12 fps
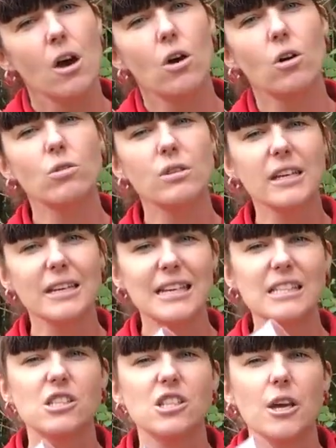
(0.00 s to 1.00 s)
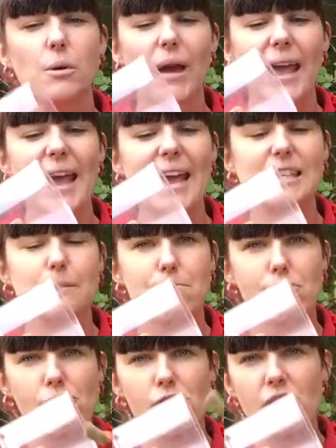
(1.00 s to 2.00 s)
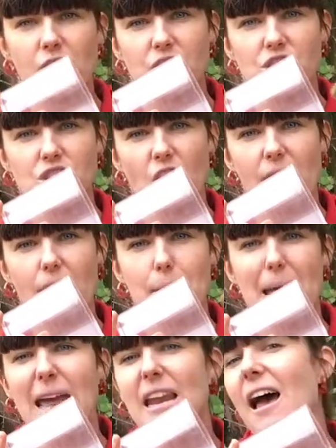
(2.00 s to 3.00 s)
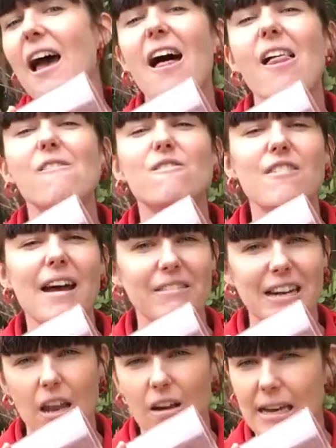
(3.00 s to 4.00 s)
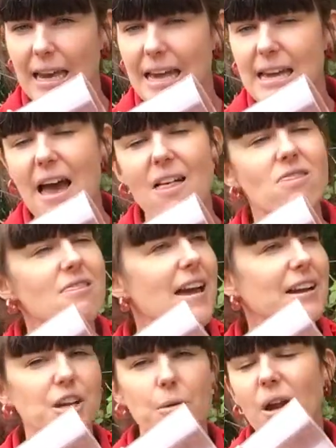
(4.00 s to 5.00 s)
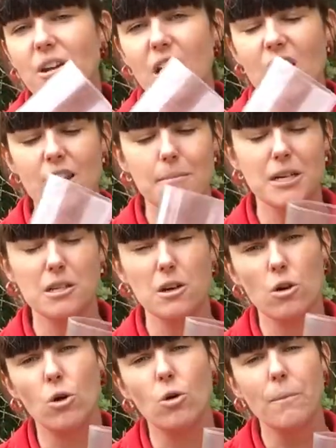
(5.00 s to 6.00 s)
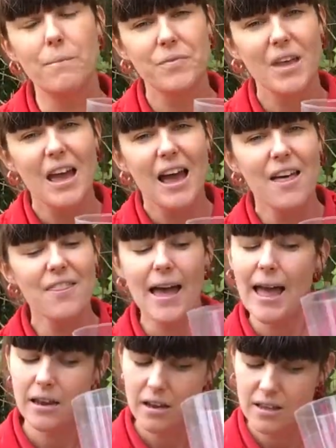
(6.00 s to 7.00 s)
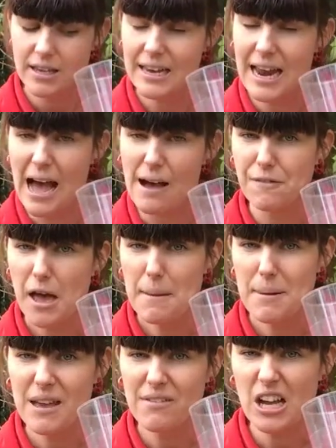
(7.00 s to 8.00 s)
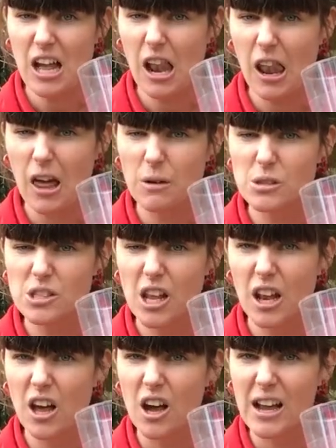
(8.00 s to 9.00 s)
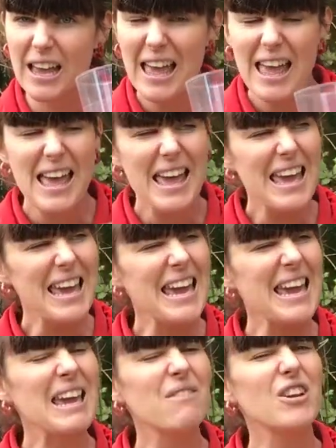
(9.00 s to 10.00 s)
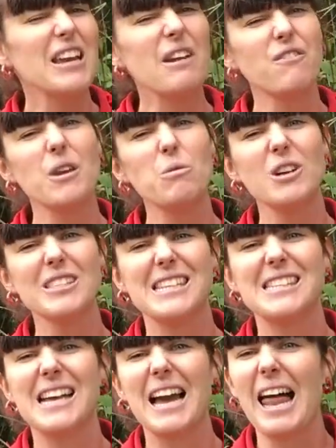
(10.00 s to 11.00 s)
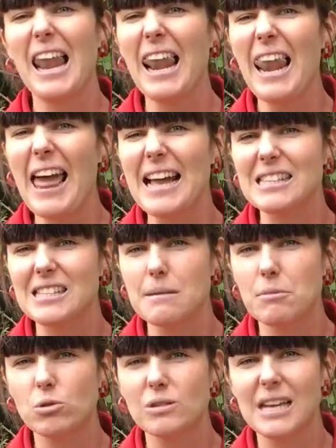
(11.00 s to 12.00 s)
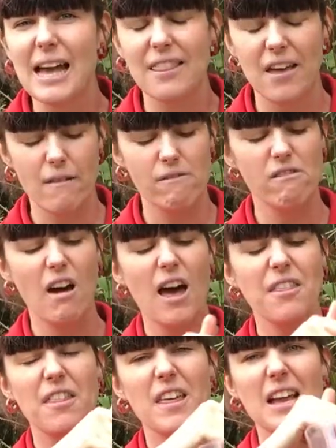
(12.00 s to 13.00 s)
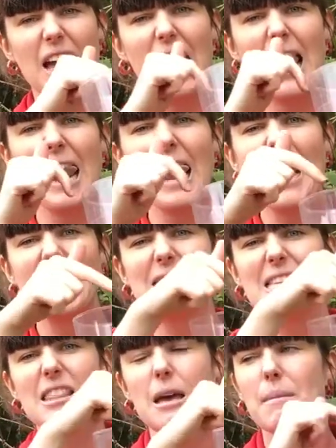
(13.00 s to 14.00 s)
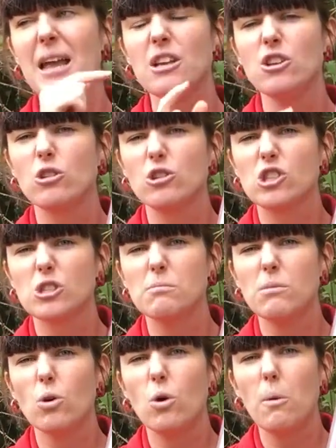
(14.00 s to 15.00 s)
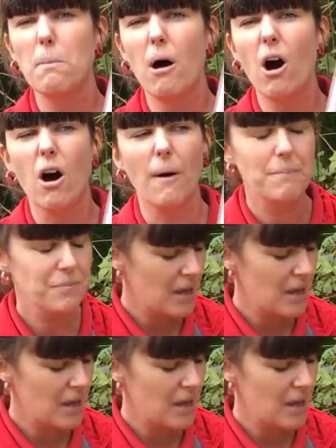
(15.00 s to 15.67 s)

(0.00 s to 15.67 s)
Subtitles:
all you need to do is brush them in very lightly, and then you won't hurt them at all. And then you can have a bit of a closer look. Even if you wanted to collect them all together, rather than collecting them in your small pot,